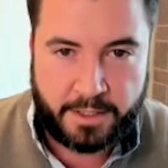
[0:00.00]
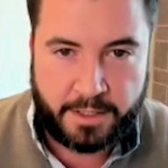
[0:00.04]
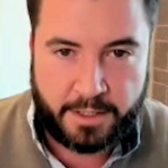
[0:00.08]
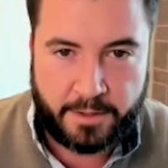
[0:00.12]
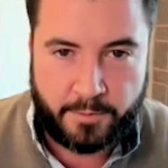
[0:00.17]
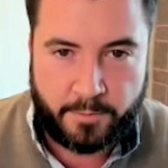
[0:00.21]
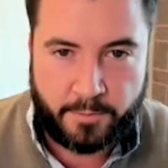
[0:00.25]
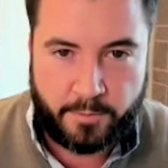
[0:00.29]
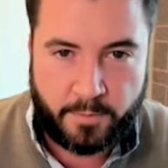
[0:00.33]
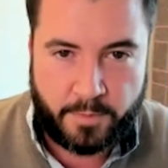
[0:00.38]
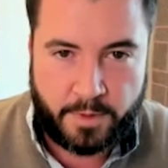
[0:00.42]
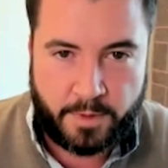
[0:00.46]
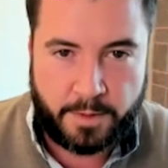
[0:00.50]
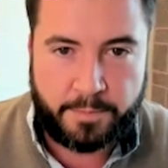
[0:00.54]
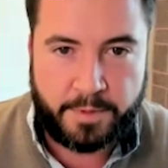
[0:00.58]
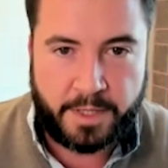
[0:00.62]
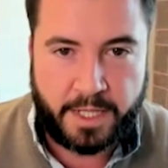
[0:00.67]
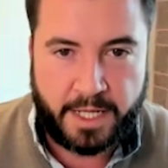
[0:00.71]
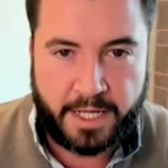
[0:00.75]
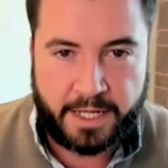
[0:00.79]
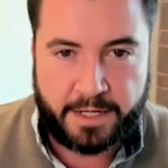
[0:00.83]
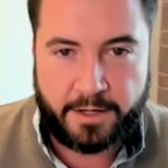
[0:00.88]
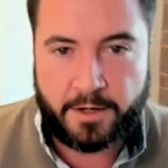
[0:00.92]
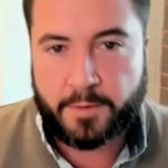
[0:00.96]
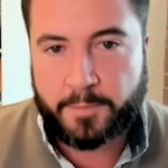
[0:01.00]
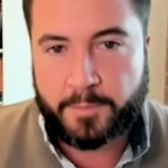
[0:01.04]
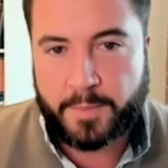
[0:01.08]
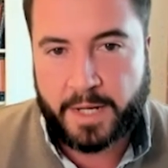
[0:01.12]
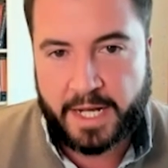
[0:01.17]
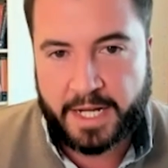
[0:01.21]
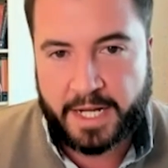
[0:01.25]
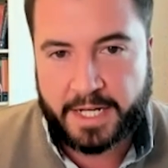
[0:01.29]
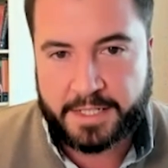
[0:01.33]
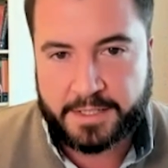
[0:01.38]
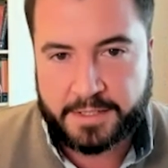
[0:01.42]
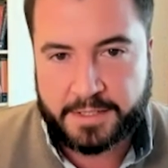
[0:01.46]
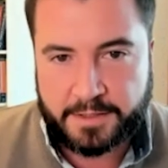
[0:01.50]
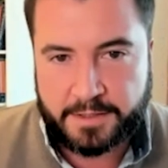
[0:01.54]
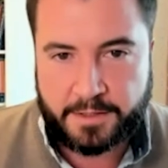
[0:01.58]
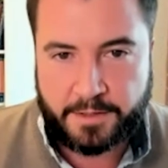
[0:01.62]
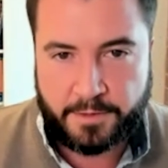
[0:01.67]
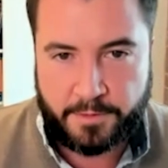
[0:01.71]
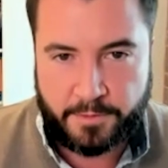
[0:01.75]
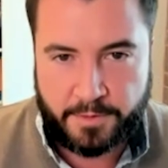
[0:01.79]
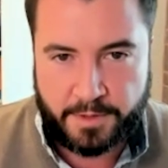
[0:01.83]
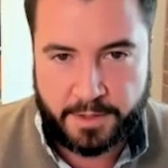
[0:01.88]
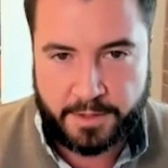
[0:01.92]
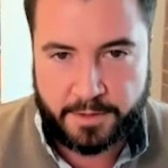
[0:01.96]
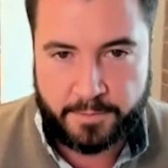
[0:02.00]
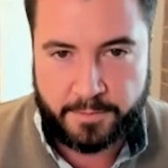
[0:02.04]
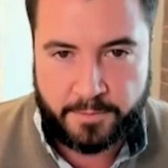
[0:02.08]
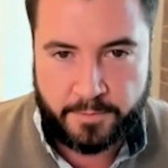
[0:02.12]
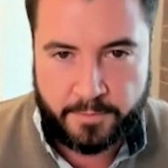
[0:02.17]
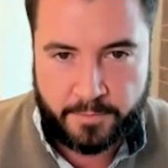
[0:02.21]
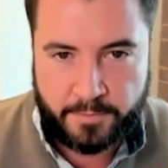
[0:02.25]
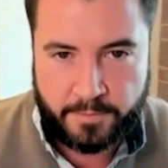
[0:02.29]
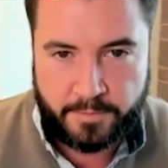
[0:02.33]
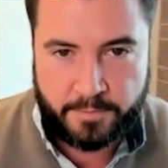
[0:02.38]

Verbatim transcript: you know, applying our minds to the,